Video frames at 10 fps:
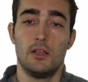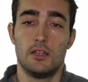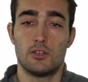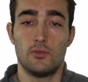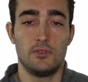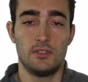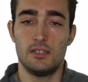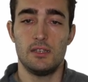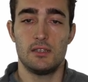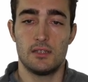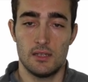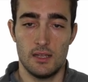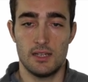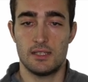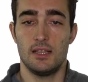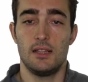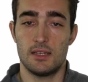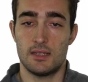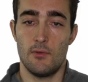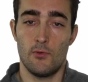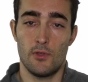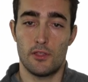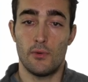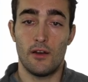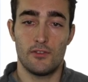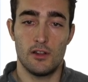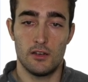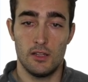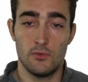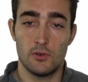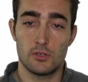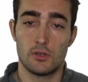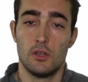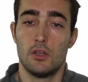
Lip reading: So this is still the same with graph neural networks.